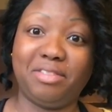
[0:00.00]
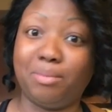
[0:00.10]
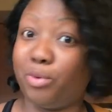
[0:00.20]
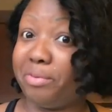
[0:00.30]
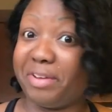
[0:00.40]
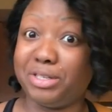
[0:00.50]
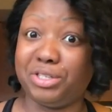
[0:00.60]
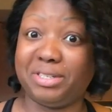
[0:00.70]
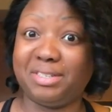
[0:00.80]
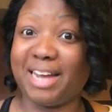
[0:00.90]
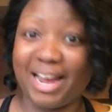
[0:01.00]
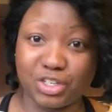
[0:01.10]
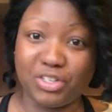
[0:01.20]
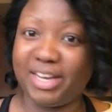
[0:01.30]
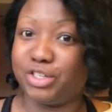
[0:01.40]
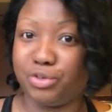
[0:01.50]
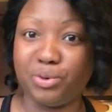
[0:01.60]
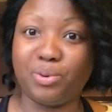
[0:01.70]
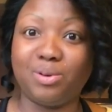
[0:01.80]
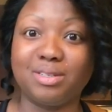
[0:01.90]
the motivation to actually get your
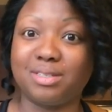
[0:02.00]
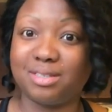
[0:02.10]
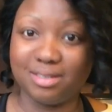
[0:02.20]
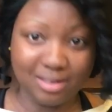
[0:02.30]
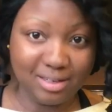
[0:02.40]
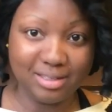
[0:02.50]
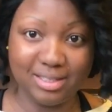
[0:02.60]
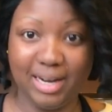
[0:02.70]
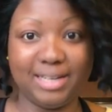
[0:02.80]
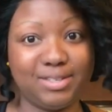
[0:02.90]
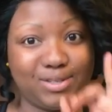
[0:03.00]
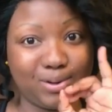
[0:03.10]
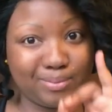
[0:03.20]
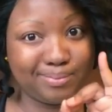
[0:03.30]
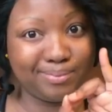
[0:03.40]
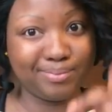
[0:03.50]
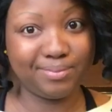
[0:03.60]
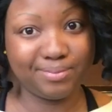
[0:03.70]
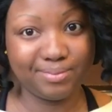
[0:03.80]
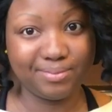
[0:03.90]
goals done. So
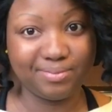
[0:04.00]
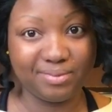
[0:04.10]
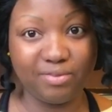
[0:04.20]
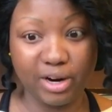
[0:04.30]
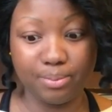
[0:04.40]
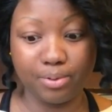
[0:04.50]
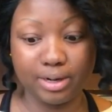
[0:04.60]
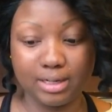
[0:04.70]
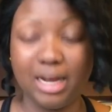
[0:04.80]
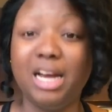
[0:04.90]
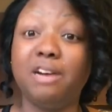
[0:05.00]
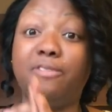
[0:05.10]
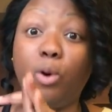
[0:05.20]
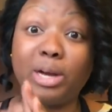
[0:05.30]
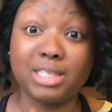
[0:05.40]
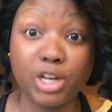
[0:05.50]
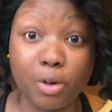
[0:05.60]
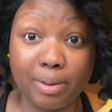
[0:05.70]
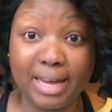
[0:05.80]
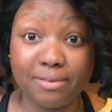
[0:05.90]
very important. Focus on
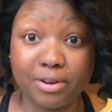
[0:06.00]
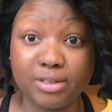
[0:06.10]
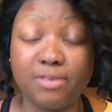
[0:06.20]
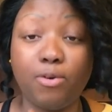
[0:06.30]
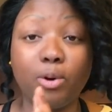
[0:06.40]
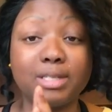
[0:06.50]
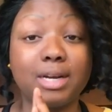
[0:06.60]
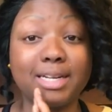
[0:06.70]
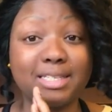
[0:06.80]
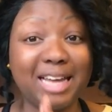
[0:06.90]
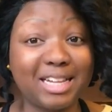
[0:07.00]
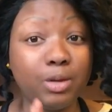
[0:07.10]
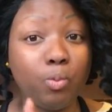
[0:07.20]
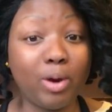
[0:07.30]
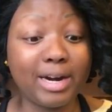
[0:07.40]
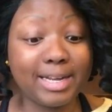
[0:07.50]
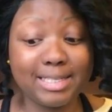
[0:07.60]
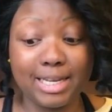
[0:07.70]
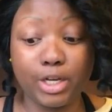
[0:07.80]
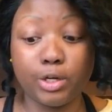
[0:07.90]
your behaviors. Focus on exactly what it
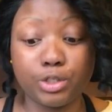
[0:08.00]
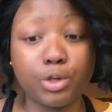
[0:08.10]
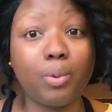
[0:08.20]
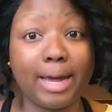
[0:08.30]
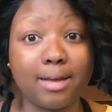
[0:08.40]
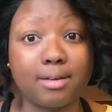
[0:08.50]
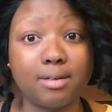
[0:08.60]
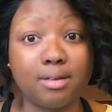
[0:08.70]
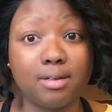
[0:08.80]
is that you're doing